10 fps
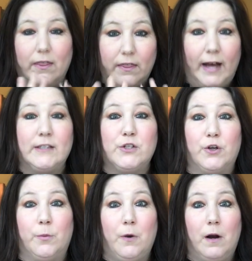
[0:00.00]
that's
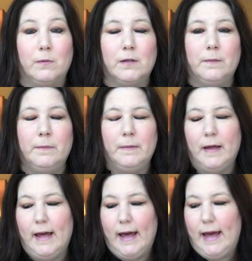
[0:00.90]
your problem,
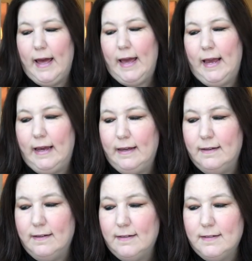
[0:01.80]

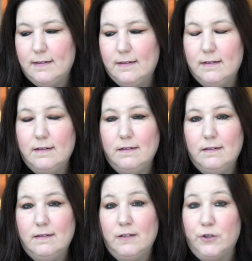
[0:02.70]
and
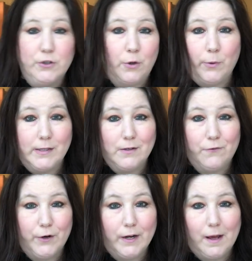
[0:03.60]
there's no reason
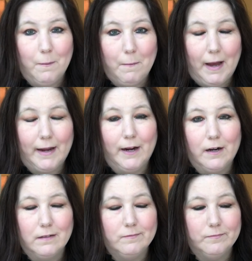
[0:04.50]
for you to come back
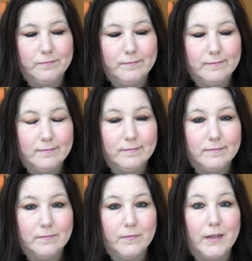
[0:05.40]
here.
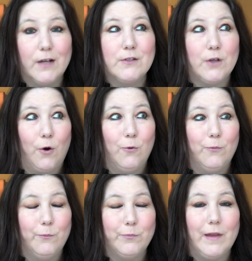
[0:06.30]
So
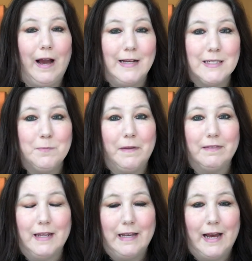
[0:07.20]
I
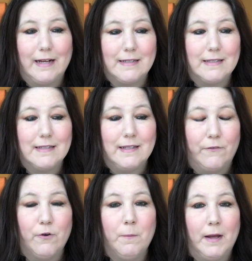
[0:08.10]
spent the next
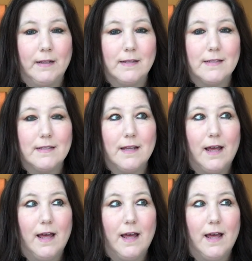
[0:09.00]
several months